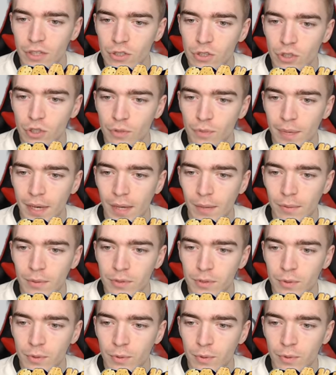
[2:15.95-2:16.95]
you should be
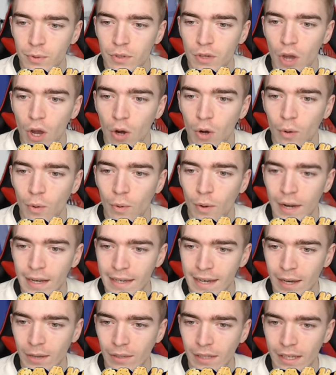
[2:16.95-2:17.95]
able to go
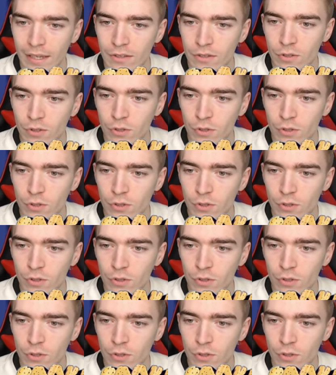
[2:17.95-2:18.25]
and now like